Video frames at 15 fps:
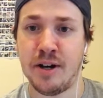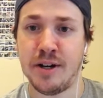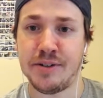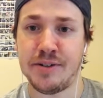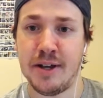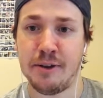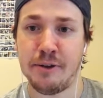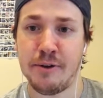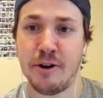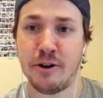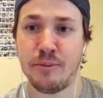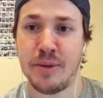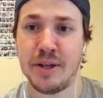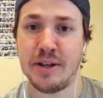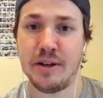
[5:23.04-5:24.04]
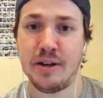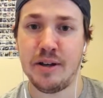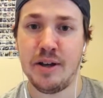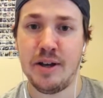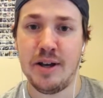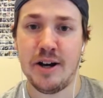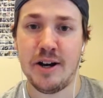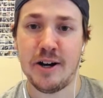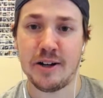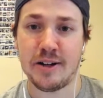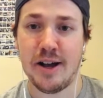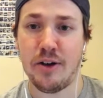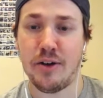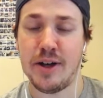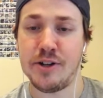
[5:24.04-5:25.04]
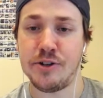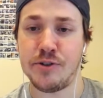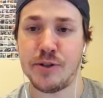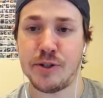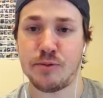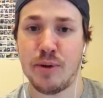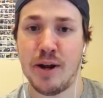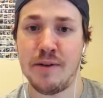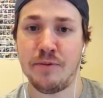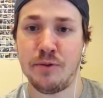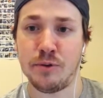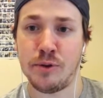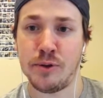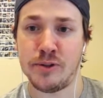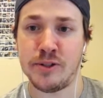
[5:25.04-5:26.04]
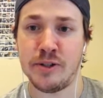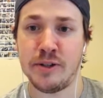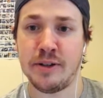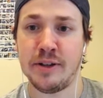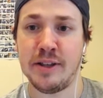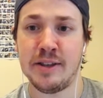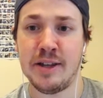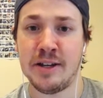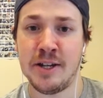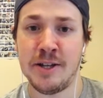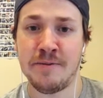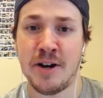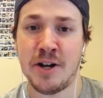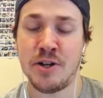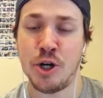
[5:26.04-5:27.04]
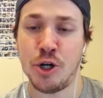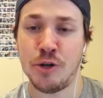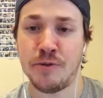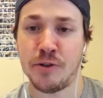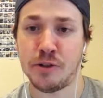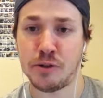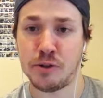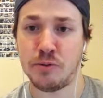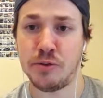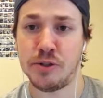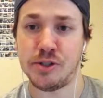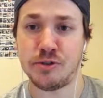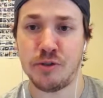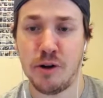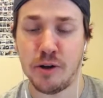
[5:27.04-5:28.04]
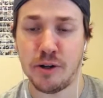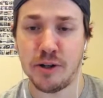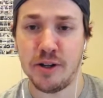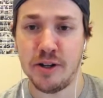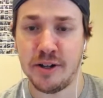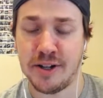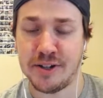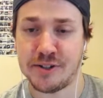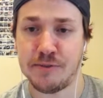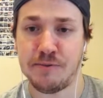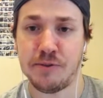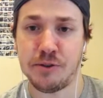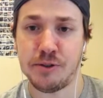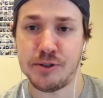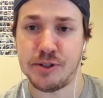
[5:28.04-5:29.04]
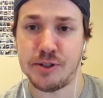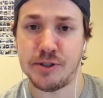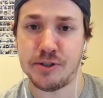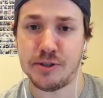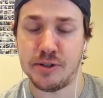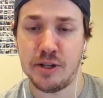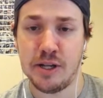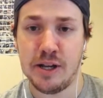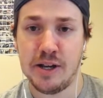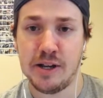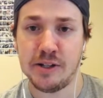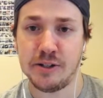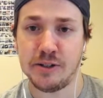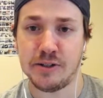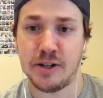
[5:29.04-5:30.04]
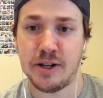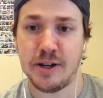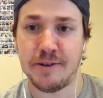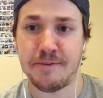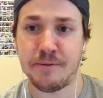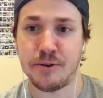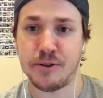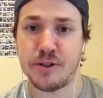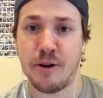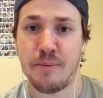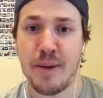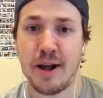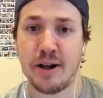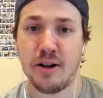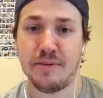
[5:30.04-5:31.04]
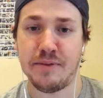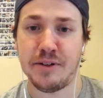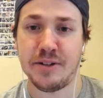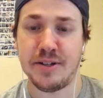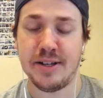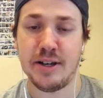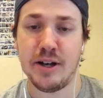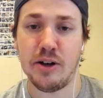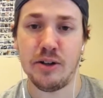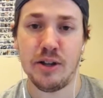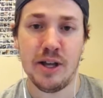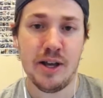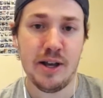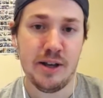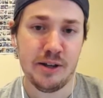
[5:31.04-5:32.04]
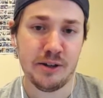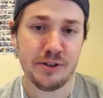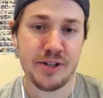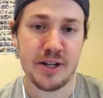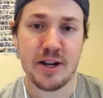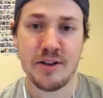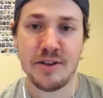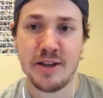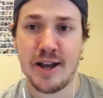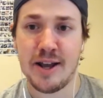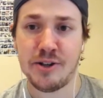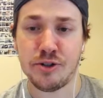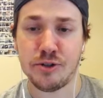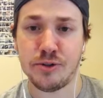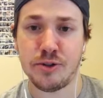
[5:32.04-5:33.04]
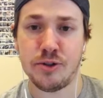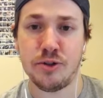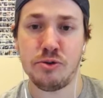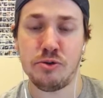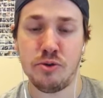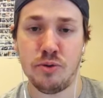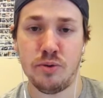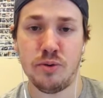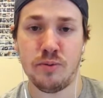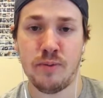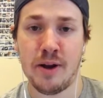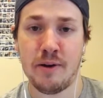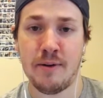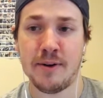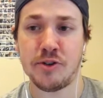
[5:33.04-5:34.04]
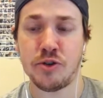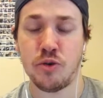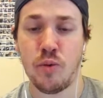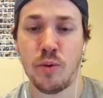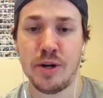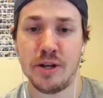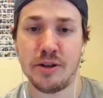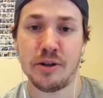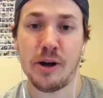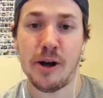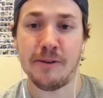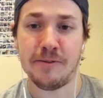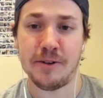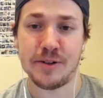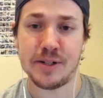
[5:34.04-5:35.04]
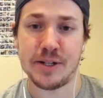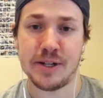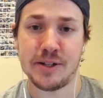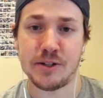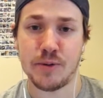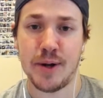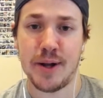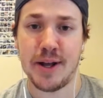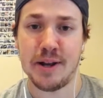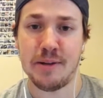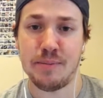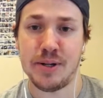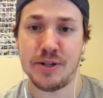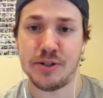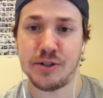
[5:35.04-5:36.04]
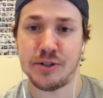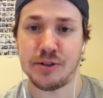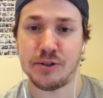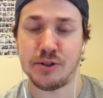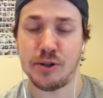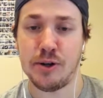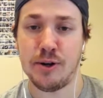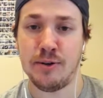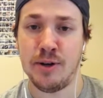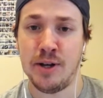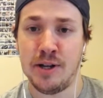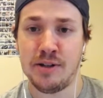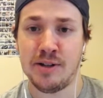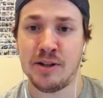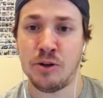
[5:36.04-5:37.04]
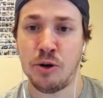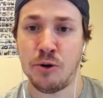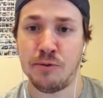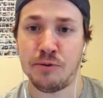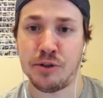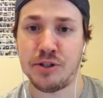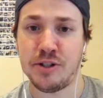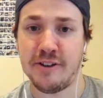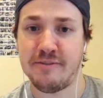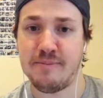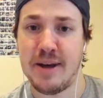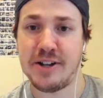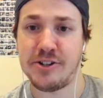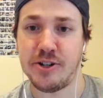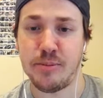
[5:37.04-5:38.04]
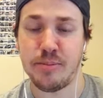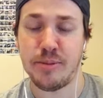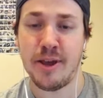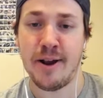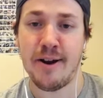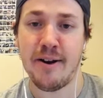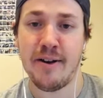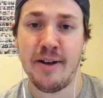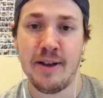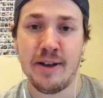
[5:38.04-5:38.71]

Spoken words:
Taylor Youngman, Kyle Hendricks, Ryan Vogelsong, and then Ivan Nova looked really strong against the Phillies in his first start back off the DL. He'll take on the Angels, who rank around 20th in offense against right-handed pitching, so not an overly tough matchup there.